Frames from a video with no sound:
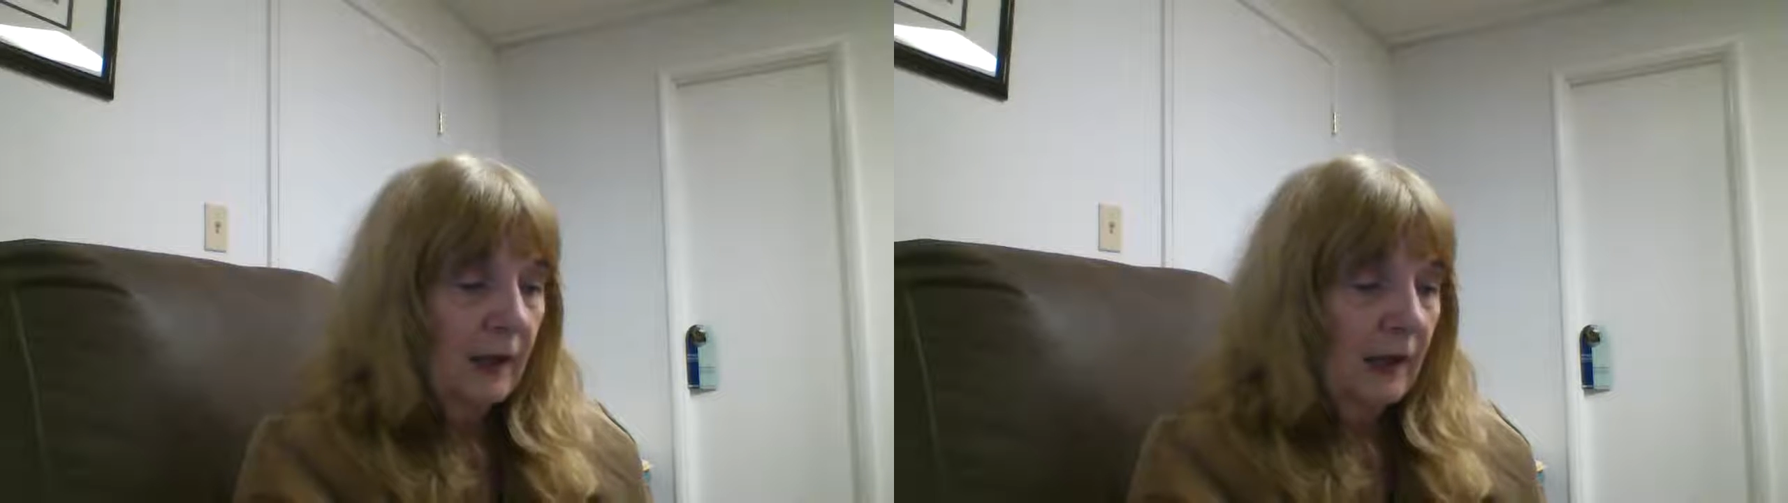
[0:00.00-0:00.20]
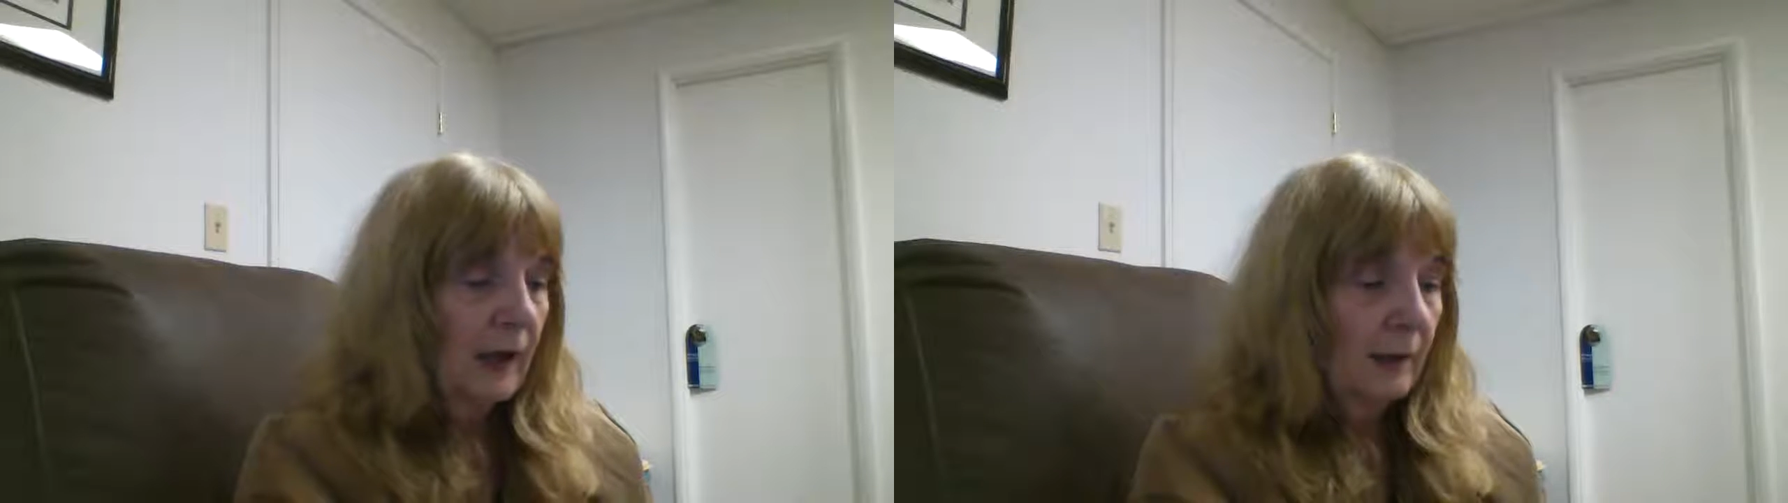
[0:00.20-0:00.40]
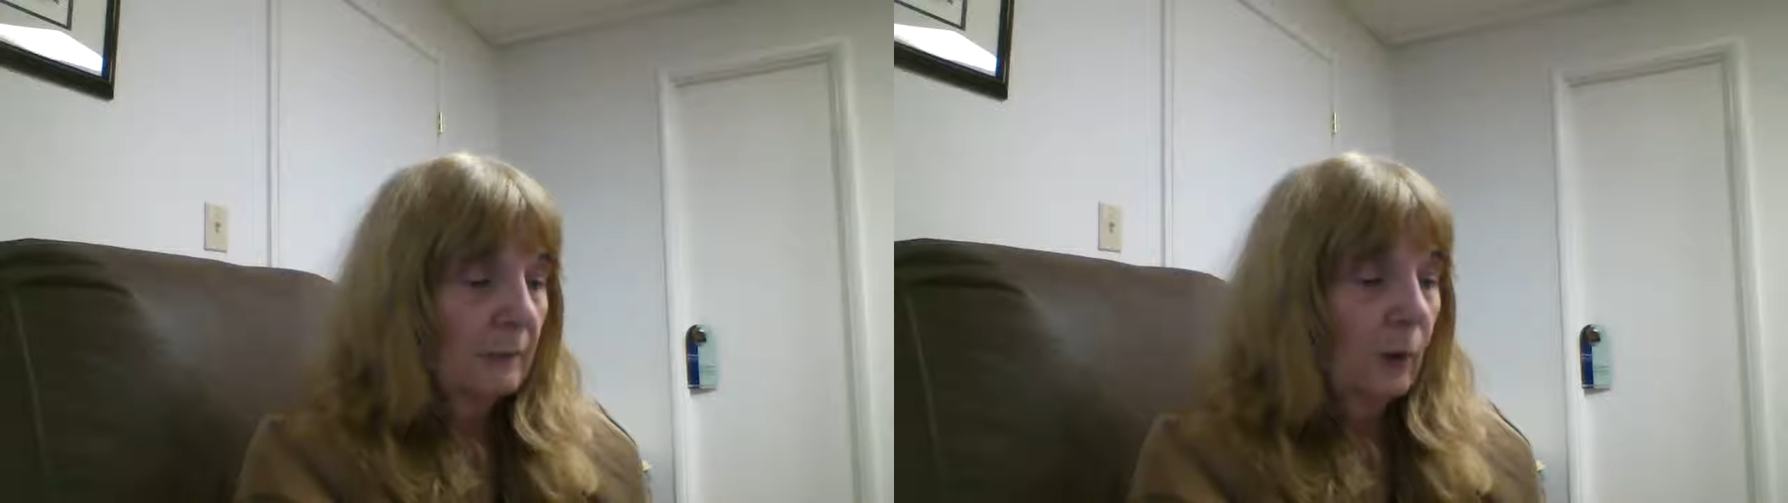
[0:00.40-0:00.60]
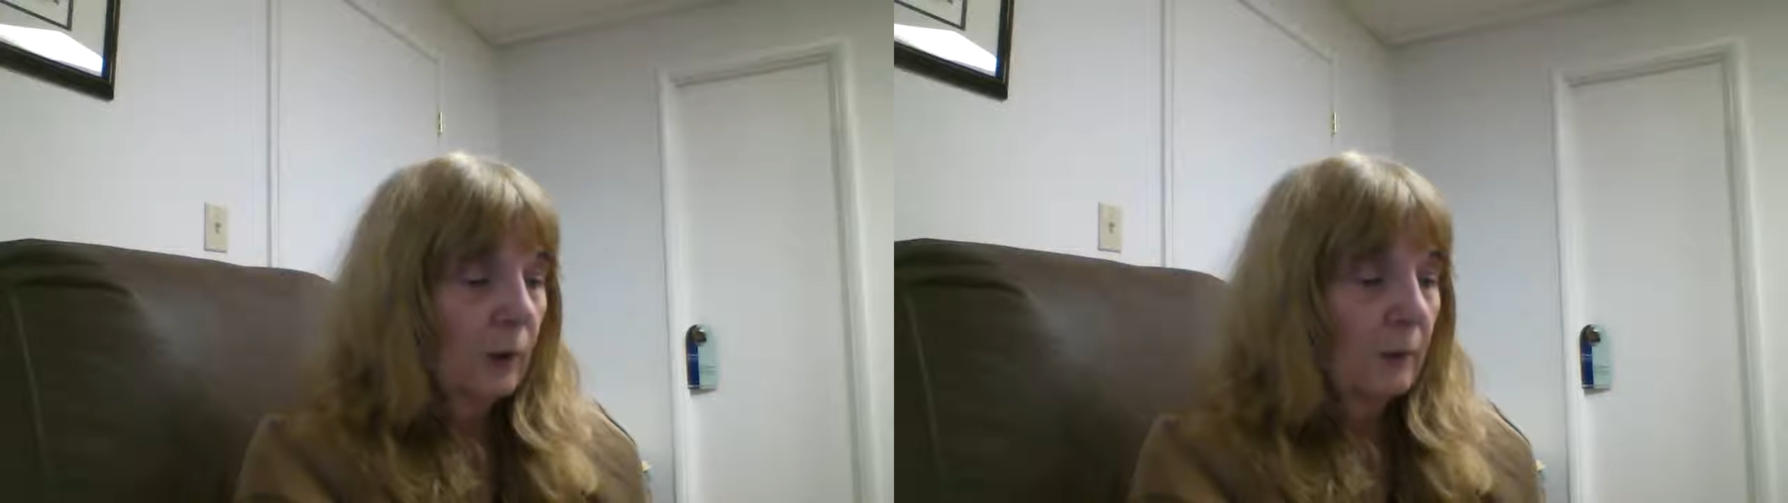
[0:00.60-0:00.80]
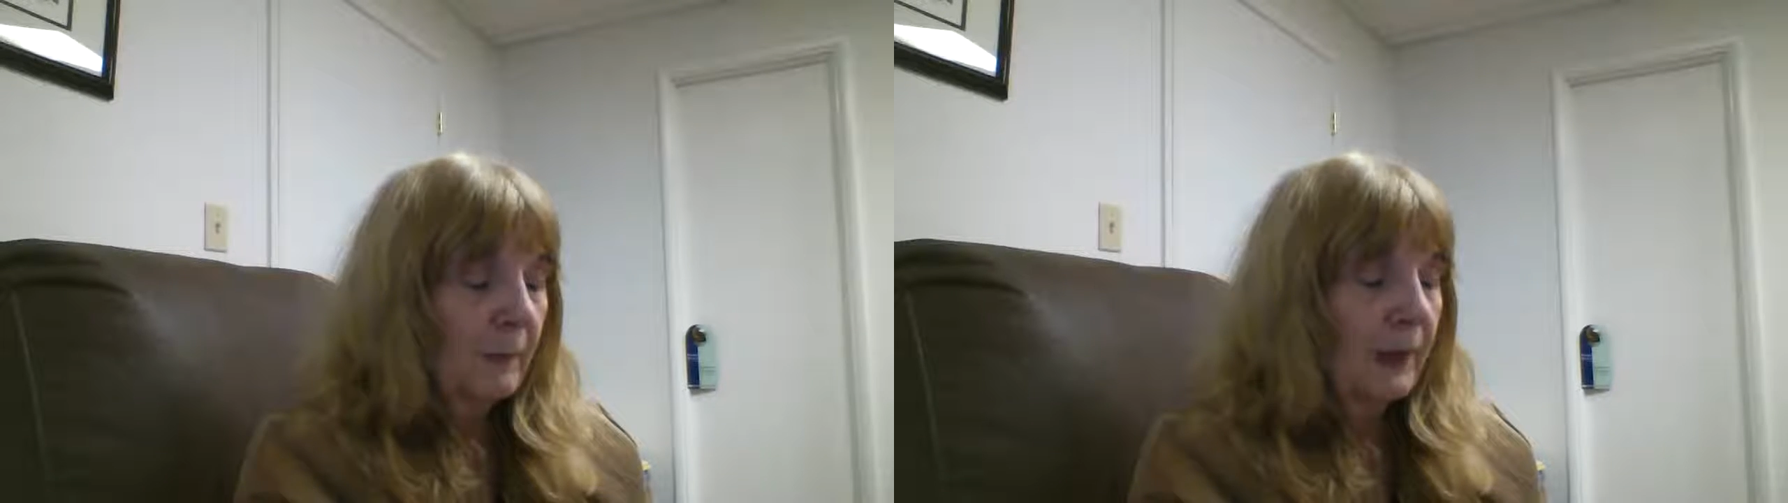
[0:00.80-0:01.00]

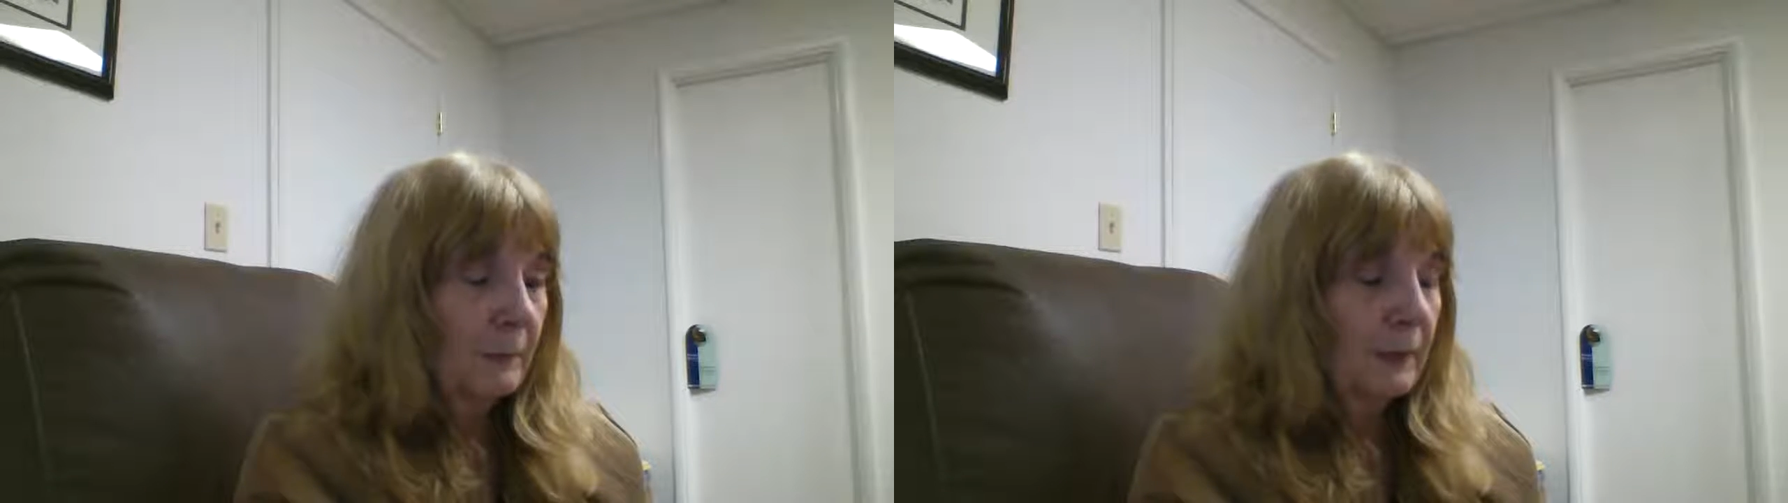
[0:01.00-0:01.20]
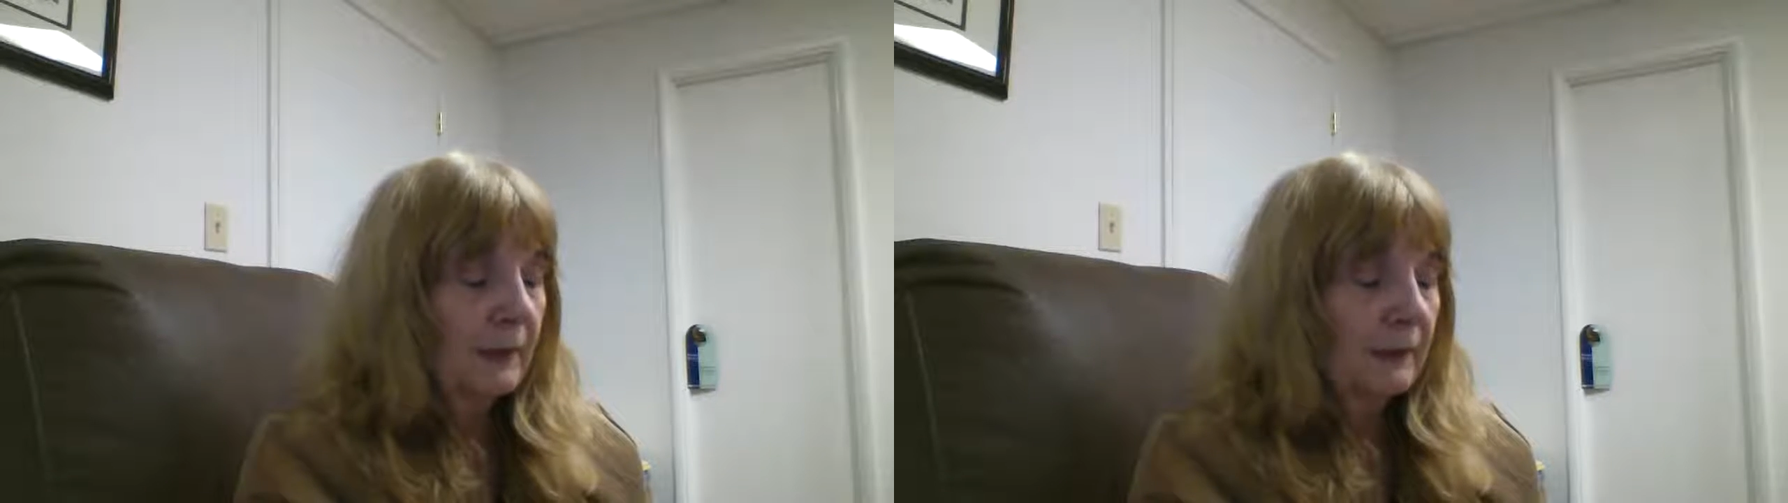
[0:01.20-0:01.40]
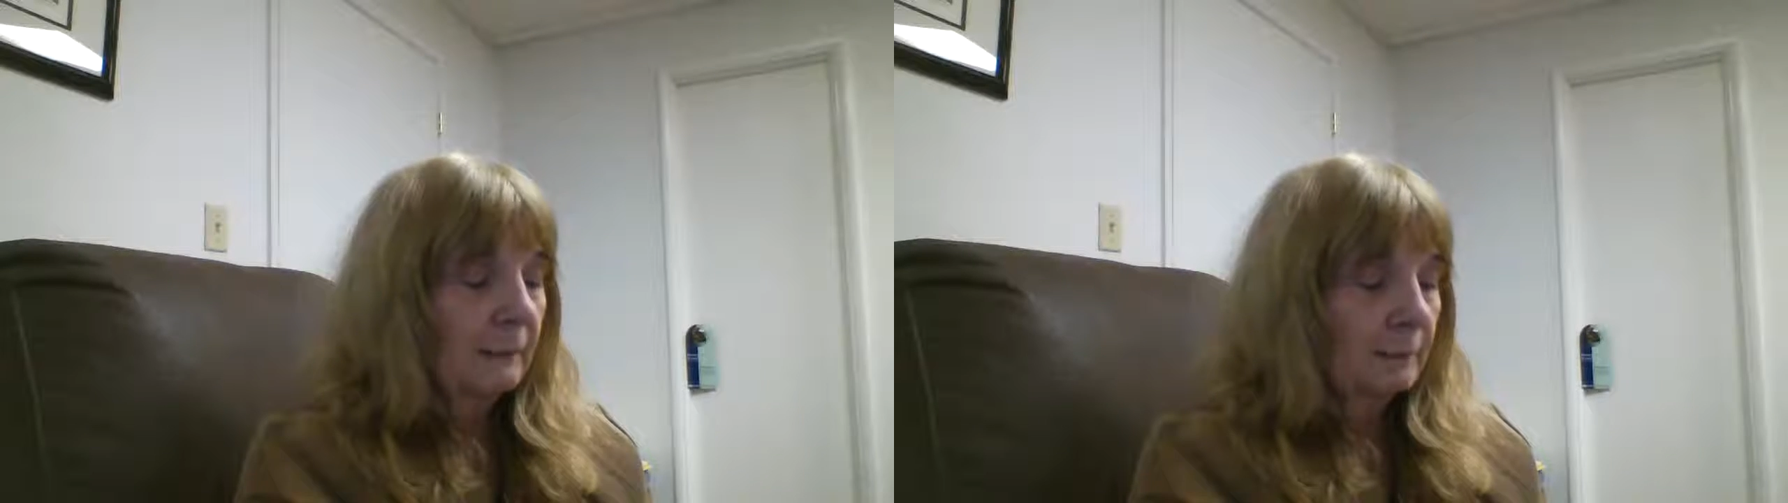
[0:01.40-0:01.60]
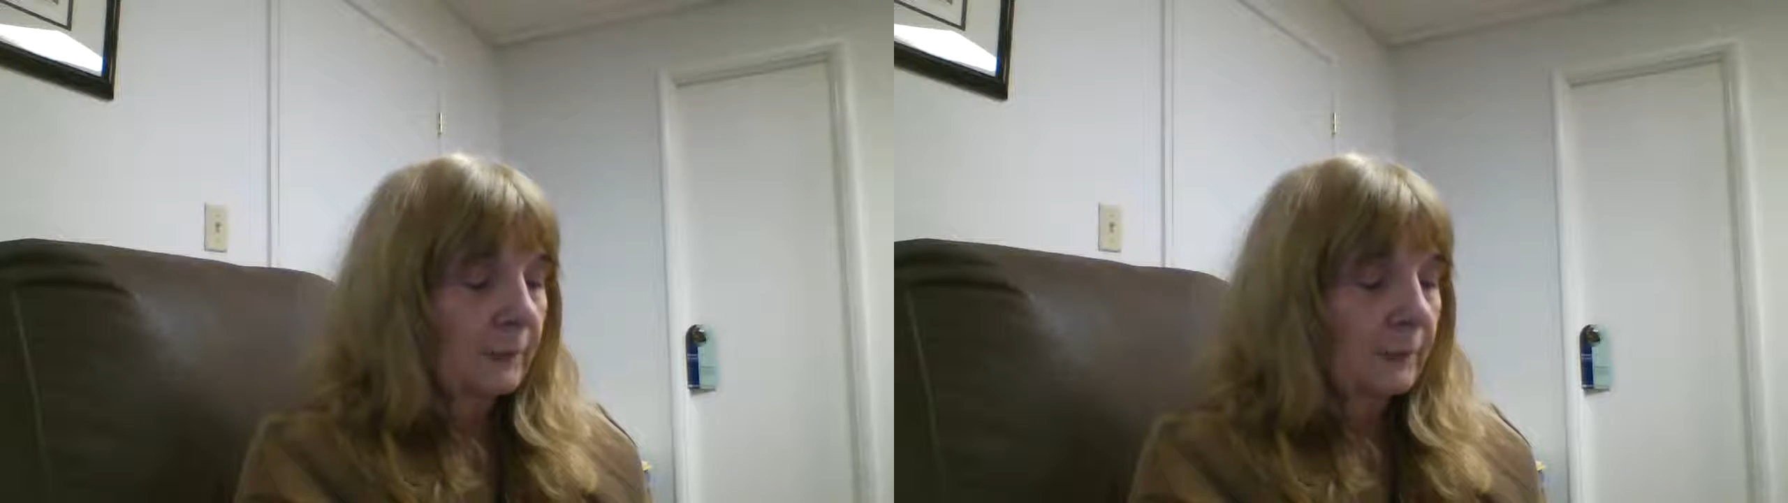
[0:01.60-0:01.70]
Or maybe